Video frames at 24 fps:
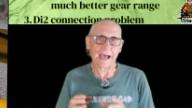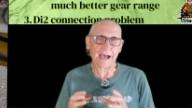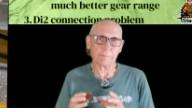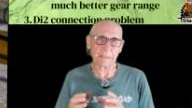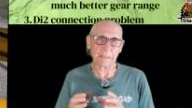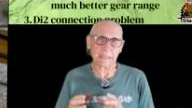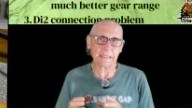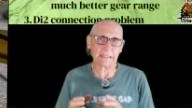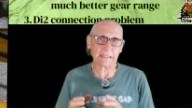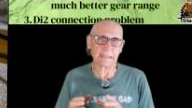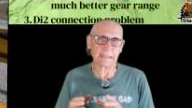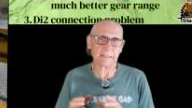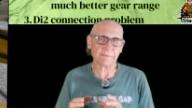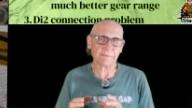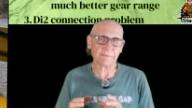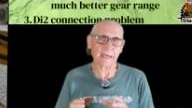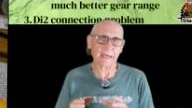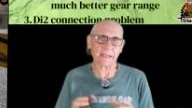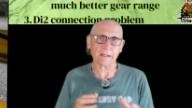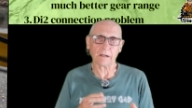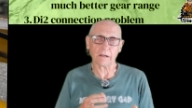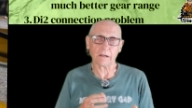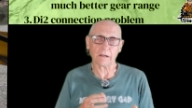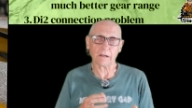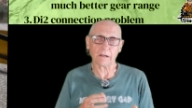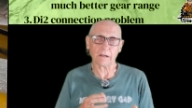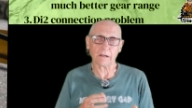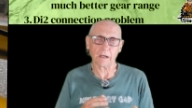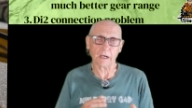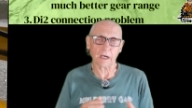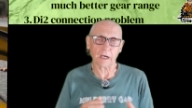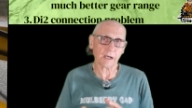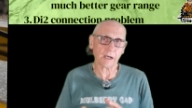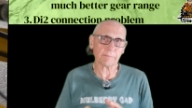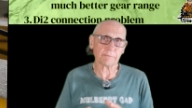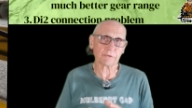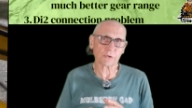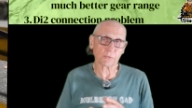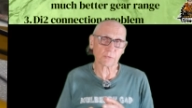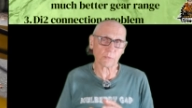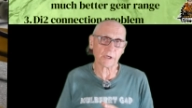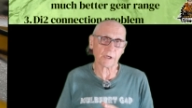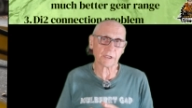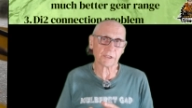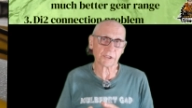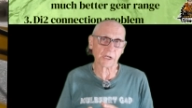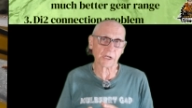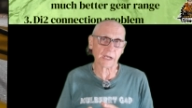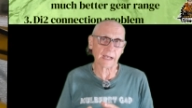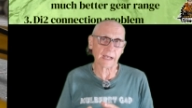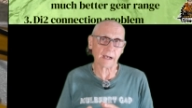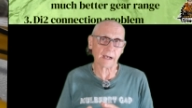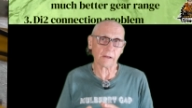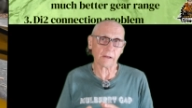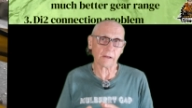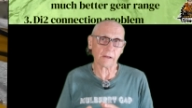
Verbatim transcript: meaning that a, a hub switch out